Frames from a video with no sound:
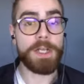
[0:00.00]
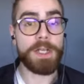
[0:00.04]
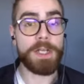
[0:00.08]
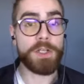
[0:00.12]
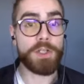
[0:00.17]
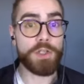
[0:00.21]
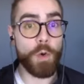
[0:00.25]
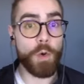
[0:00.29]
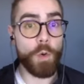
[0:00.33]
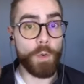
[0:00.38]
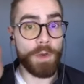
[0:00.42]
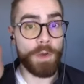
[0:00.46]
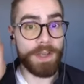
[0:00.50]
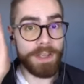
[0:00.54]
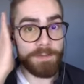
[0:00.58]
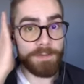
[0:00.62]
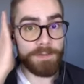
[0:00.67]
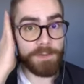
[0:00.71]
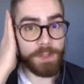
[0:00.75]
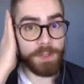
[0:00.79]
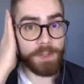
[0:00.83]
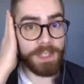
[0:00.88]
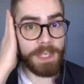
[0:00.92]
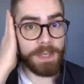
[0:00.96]
So if
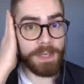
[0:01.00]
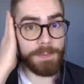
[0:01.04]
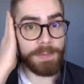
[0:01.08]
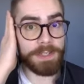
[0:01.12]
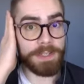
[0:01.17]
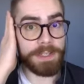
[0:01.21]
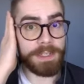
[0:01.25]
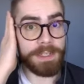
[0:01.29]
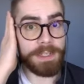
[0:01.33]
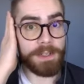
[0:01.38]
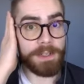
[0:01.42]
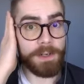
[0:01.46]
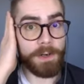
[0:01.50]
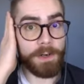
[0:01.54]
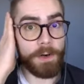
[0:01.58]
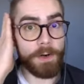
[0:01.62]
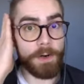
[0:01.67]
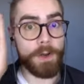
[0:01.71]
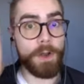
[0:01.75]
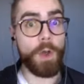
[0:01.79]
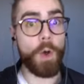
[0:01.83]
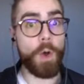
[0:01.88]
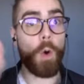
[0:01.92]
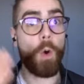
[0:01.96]
you keep it here,
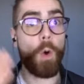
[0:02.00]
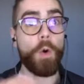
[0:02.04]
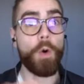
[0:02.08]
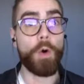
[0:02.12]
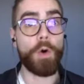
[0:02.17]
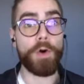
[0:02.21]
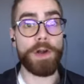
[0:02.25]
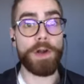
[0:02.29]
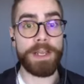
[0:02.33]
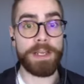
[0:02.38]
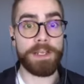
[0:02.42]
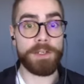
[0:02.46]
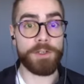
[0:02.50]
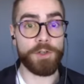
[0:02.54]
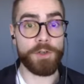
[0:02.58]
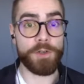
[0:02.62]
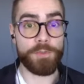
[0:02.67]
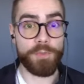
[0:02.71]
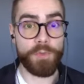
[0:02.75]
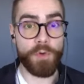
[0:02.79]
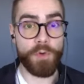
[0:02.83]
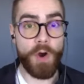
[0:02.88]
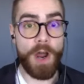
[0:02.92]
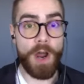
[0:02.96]
or in your
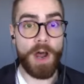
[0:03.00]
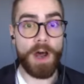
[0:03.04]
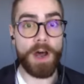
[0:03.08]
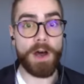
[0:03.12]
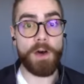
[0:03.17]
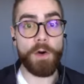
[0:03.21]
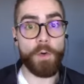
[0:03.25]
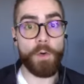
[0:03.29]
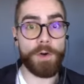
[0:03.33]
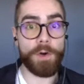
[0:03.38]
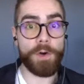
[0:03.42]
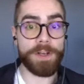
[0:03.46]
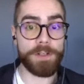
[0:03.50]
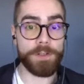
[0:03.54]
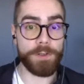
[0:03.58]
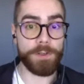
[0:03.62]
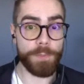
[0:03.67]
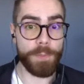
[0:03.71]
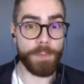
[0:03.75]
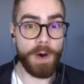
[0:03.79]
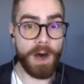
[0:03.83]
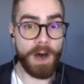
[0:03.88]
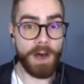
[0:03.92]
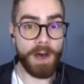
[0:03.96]
bra, or in your
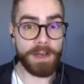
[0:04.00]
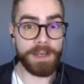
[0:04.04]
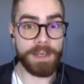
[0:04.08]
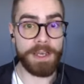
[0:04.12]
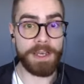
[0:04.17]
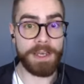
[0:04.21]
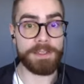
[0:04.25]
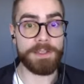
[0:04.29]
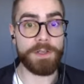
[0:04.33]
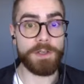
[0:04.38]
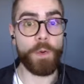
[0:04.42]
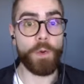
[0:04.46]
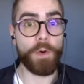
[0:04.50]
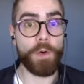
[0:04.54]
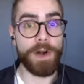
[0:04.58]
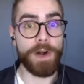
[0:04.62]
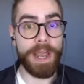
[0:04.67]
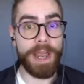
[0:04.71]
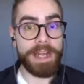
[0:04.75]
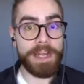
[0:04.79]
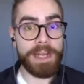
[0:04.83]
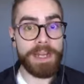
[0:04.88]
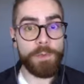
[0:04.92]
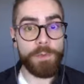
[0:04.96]
pocket, or
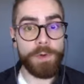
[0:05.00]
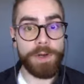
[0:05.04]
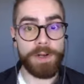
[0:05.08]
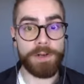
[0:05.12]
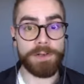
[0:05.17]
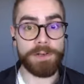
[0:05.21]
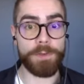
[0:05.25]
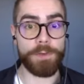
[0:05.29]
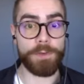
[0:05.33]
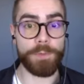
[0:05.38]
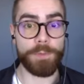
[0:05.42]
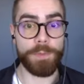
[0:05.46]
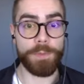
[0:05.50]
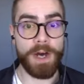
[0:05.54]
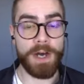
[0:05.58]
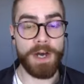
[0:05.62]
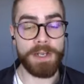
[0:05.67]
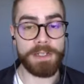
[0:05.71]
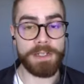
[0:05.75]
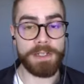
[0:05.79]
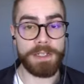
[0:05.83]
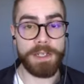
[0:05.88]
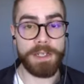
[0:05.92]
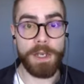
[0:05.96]
anywhere near your
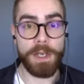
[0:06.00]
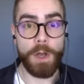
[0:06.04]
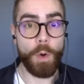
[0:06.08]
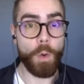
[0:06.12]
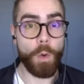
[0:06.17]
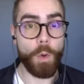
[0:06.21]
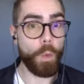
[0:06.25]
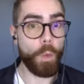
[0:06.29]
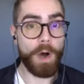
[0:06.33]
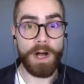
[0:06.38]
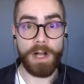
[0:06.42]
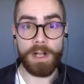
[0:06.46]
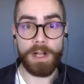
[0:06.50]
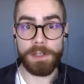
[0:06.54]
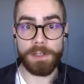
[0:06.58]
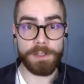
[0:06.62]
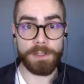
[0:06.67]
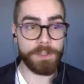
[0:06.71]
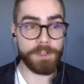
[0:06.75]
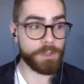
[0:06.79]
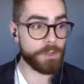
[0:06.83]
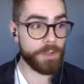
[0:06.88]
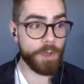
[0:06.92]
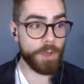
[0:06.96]
body while
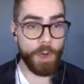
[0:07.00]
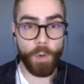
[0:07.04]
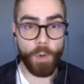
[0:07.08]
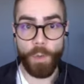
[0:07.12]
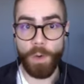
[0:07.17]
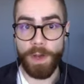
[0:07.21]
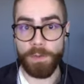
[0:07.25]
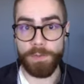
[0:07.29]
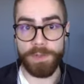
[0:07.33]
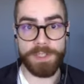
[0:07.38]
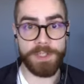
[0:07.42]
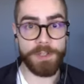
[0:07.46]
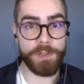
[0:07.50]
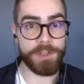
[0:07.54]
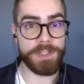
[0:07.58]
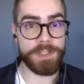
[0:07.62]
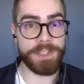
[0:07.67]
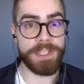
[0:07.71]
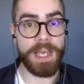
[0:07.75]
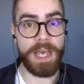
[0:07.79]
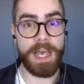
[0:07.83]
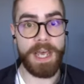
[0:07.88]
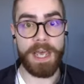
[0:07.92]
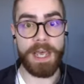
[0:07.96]
you go away with your
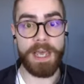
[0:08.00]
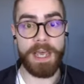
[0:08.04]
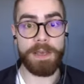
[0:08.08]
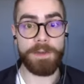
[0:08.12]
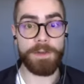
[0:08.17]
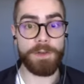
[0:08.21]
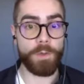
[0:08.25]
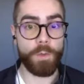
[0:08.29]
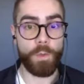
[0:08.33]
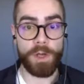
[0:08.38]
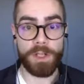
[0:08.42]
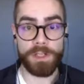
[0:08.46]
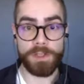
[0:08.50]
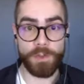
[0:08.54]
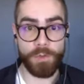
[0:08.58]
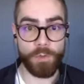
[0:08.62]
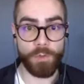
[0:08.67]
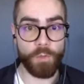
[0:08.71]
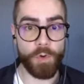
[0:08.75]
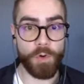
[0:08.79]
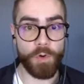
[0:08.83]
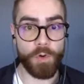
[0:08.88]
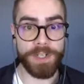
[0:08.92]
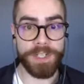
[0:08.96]
day, while you're
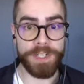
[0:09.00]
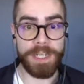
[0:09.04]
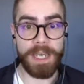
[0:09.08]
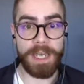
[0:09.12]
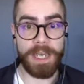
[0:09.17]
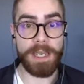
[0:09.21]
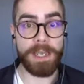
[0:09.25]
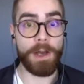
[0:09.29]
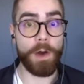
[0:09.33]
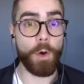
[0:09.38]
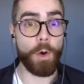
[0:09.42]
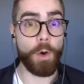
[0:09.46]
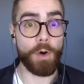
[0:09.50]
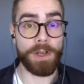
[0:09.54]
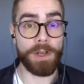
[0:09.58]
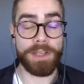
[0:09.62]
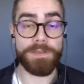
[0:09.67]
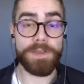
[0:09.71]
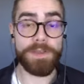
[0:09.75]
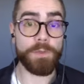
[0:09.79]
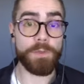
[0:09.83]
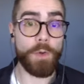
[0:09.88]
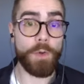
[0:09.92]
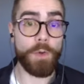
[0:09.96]
working, or
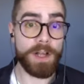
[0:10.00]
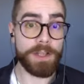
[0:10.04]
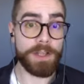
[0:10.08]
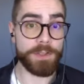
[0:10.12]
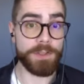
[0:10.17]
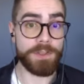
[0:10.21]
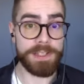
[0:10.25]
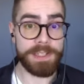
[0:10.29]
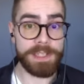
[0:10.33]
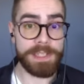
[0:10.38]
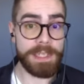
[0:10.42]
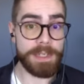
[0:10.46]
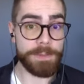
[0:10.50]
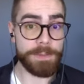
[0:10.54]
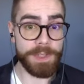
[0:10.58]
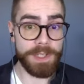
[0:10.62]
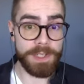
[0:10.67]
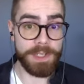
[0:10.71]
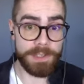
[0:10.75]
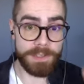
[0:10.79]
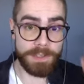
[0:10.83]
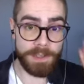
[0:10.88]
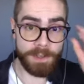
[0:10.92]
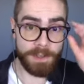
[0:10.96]
even while you sleep,
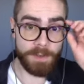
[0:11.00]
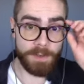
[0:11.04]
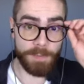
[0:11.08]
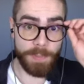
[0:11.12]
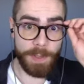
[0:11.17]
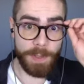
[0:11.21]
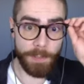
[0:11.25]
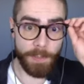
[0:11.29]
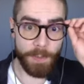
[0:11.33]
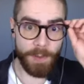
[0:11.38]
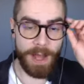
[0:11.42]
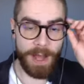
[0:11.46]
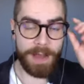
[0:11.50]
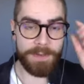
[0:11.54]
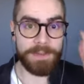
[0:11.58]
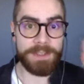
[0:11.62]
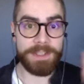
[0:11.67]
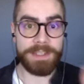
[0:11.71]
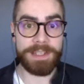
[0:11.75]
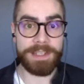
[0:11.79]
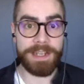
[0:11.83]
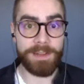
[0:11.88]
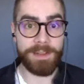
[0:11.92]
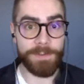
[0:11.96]
because a lot of people have a
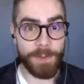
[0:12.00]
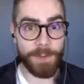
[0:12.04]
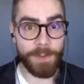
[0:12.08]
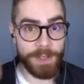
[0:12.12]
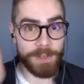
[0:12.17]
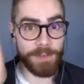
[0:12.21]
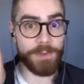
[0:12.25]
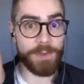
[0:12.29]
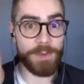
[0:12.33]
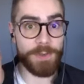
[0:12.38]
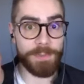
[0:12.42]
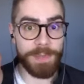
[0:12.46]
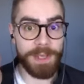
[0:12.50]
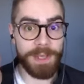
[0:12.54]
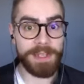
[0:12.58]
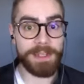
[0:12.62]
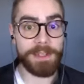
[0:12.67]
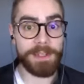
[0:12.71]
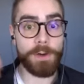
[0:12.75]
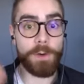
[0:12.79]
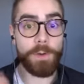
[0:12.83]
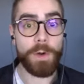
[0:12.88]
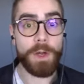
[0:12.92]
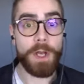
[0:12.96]
cell phone under the
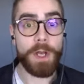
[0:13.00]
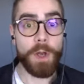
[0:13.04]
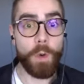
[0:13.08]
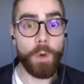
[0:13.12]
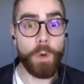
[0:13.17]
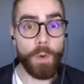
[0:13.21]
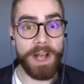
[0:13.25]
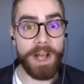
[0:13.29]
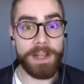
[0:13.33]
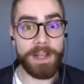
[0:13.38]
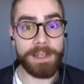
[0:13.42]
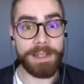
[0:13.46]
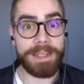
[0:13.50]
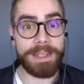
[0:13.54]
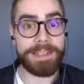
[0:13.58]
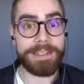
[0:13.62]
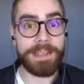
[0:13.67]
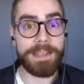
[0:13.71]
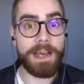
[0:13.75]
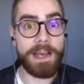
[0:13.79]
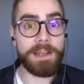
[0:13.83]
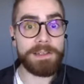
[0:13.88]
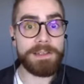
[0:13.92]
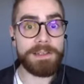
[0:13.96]
pillow, well, it's
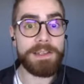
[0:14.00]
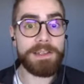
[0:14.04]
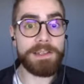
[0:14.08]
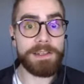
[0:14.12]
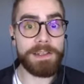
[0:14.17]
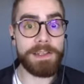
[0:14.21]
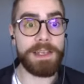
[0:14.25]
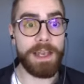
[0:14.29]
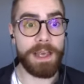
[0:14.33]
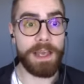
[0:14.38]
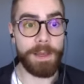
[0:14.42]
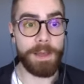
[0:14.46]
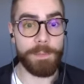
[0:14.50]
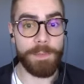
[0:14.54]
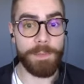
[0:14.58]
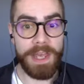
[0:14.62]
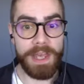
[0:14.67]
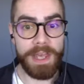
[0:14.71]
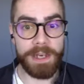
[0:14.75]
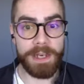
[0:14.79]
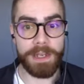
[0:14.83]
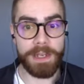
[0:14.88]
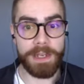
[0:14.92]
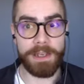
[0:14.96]
constantly
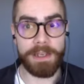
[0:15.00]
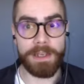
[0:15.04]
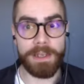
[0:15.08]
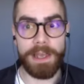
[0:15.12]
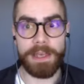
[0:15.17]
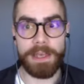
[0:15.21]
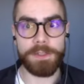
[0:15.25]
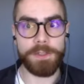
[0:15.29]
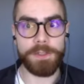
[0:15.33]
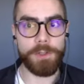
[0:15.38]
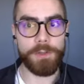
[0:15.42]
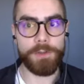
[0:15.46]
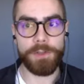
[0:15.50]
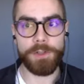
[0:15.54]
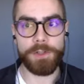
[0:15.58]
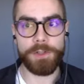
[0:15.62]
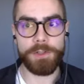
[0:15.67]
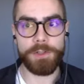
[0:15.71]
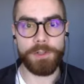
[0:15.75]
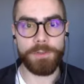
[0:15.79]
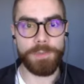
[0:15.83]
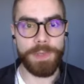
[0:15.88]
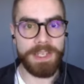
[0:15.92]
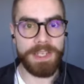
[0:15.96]
emitting, and you
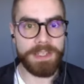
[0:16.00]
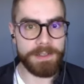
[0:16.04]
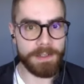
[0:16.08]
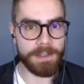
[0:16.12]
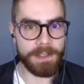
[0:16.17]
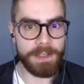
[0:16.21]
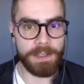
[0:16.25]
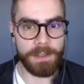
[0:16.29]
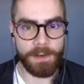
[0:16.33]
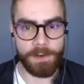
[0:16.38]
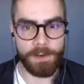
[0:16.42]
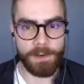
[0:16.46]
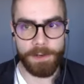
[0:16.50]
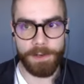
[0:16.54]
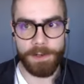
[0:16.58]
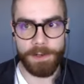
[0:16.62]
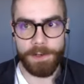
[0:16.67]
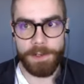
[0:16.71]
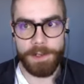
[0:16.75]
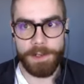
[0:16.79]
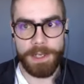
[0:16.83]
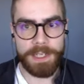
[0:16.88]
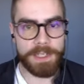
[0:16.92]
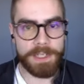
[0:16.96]
basically are
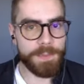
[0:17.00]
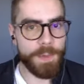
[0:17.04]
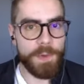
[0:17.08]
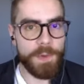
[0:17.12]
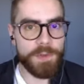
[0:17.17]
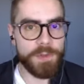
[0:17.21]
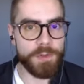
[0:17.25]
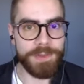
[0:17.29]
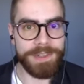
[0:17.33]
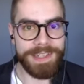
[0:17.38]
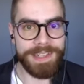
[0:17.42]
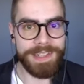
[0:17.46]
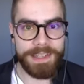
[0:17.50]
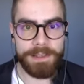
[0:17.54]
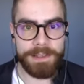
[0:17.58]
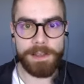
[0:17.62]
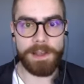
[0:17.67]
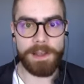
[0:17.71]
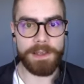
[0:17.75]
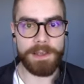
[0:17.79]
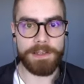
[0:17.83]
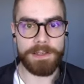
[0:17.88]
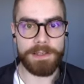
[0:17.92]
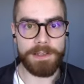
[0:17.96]
exposed to
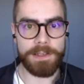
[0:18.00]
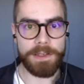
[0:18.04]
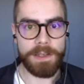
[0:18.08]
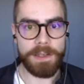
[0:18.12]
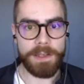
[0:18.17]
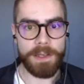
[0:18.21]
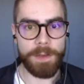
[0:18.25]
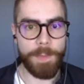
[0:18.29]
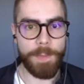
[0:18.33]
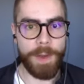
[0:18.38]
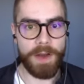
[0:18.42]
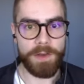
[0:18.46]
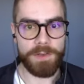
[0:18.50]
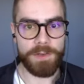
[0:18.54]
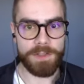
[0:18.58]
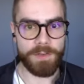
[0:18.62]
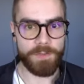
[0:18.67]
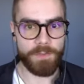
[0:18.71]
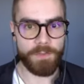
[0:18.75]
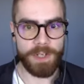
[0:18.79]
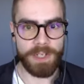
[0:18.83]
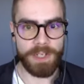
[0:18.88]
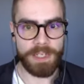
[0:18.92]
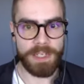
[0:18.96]
needless amounts
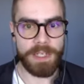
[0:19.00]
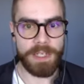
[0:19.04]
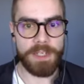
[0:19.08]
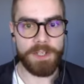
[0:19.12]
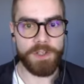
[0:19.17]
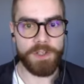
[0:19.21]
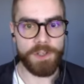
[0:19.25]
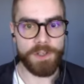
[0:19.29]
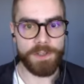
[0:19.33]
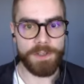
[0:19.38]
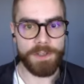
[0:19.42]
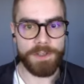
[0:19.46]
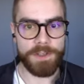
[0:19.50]
of radiation.